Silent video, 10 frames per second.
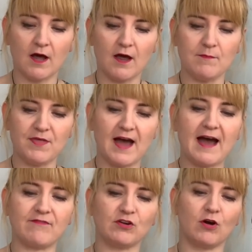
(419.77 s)
that I
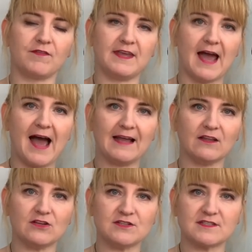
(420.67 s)
haven't got the
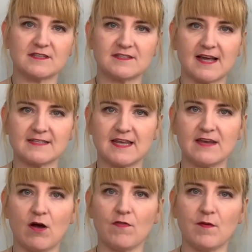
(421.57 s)
eyelets set
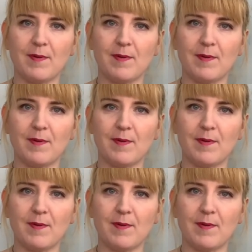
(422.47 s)
in on the